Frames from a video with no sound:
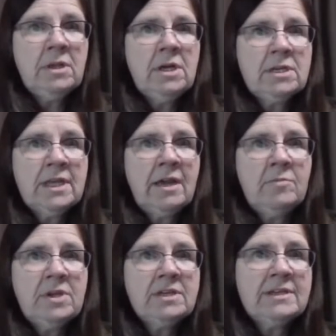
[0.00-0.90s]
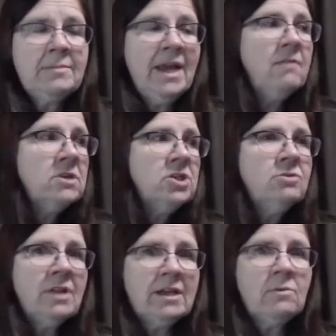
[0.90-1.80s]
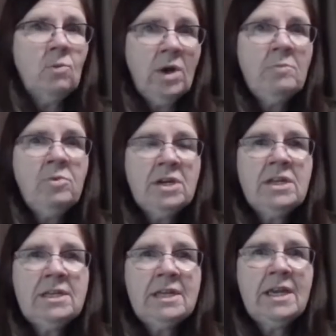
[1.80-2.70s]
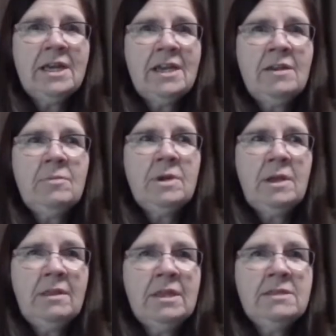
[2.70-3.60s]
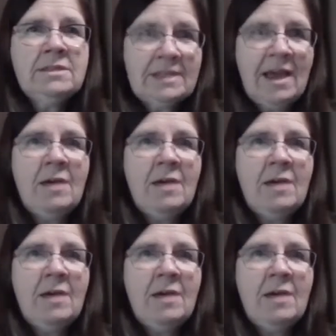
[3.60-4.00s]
me a long time because I'm having to do like one book at a time and then stop.